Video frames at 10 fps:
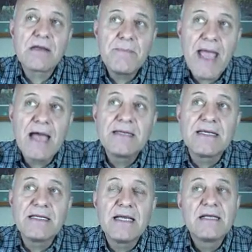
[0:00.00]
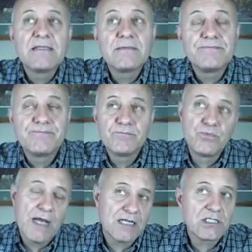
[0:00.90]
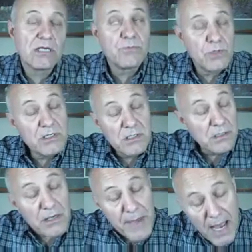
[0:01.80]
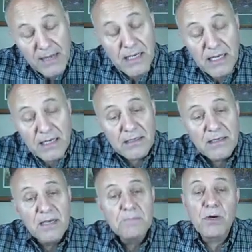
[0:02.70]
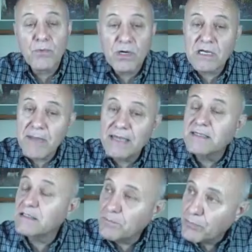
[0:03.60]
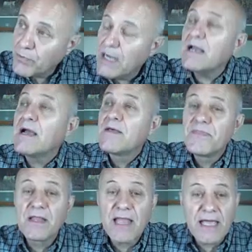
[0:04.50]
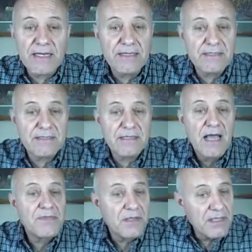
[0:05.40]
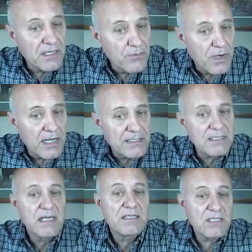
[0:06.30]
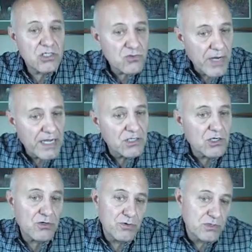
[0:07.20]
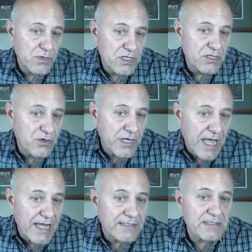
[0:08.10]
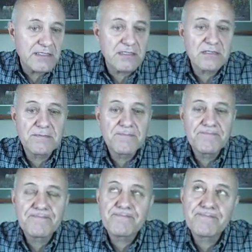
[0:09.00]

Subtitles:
are commanded, we're still commanded, but we're commanded to bring the ladies, the little ones, the stranger who is within your gates.